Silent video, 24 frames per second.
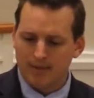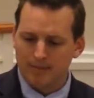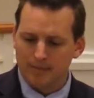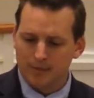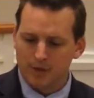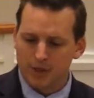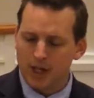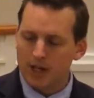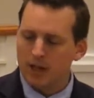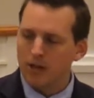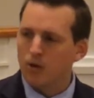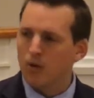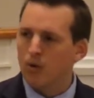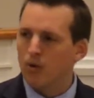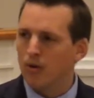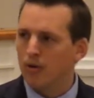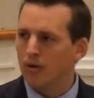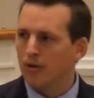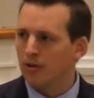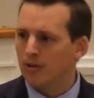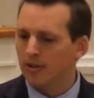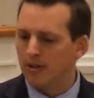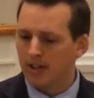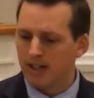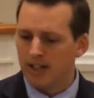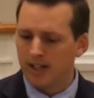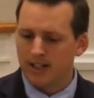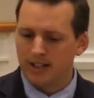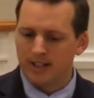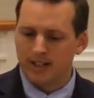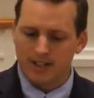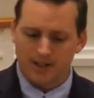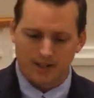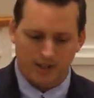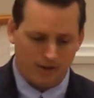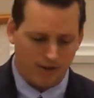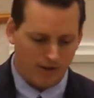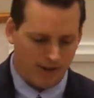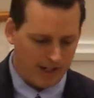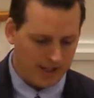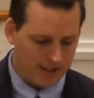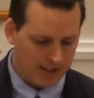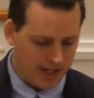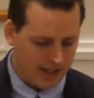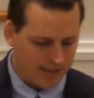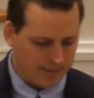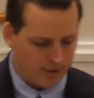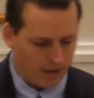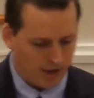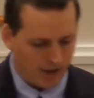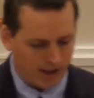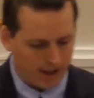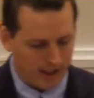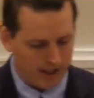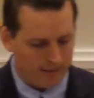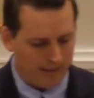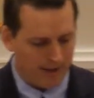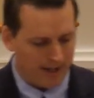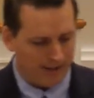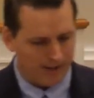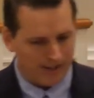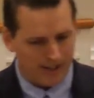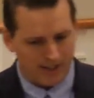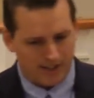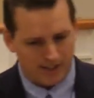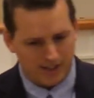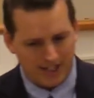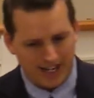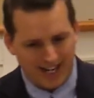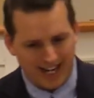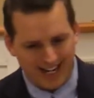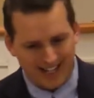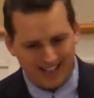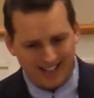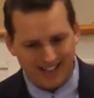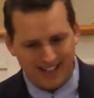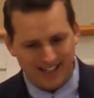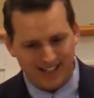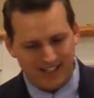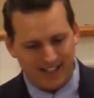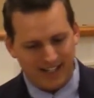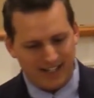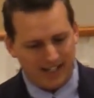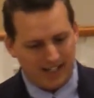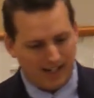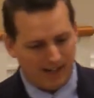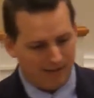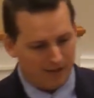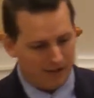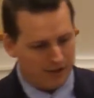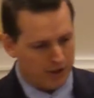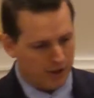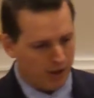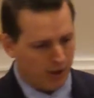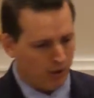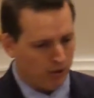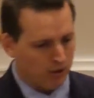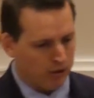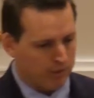Chuck Horner does a great job talking about this idea, and he covers the whole